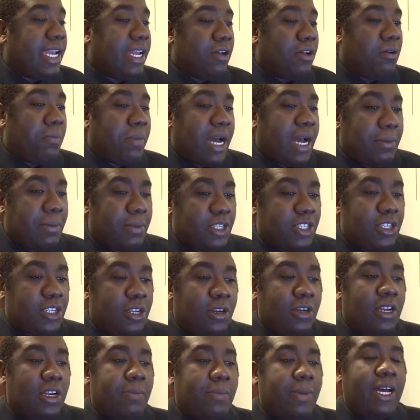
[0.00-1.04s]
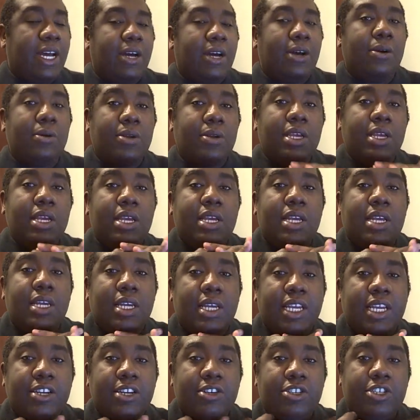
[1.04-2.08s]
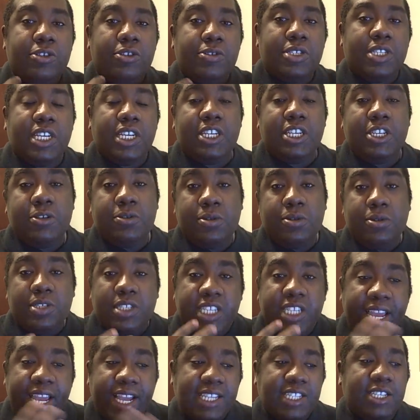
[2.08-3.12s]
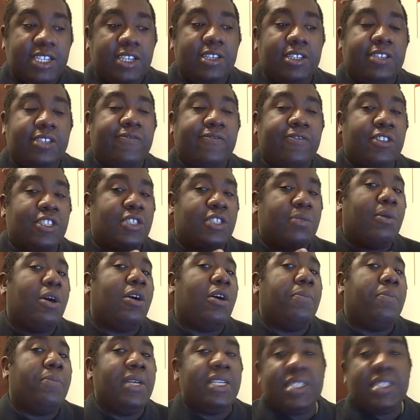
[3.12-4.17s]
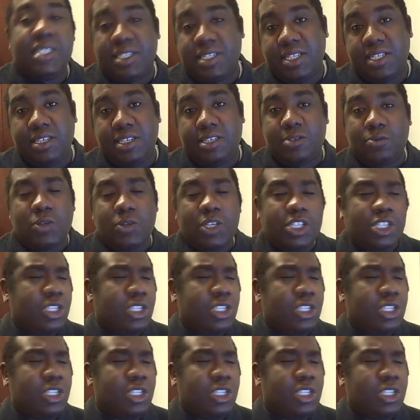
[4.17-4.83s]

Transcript: And Obama's talking about introducing new tax cuts for small businesses,